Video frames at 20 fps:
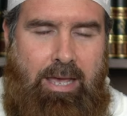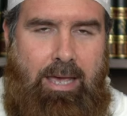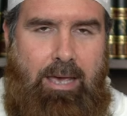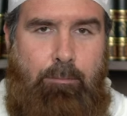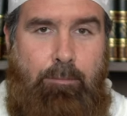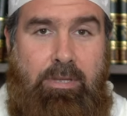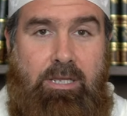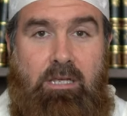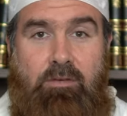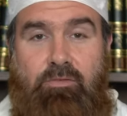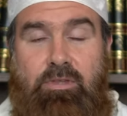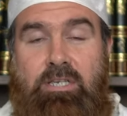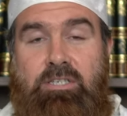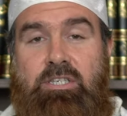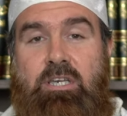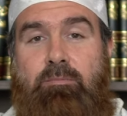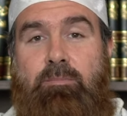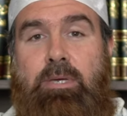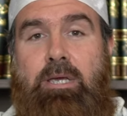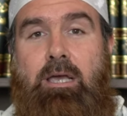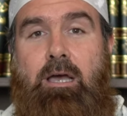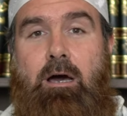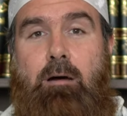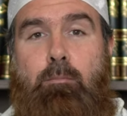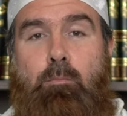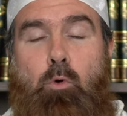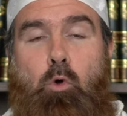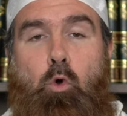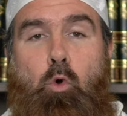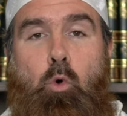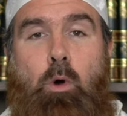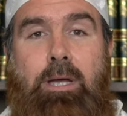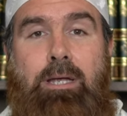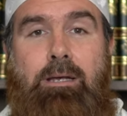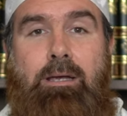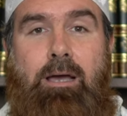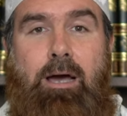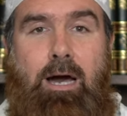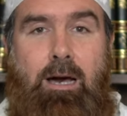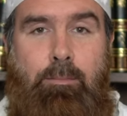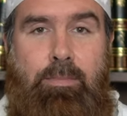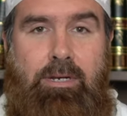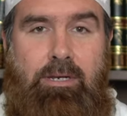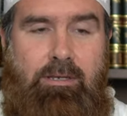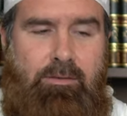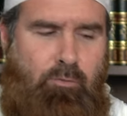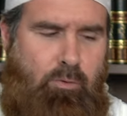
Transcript: And many of these have become quite common.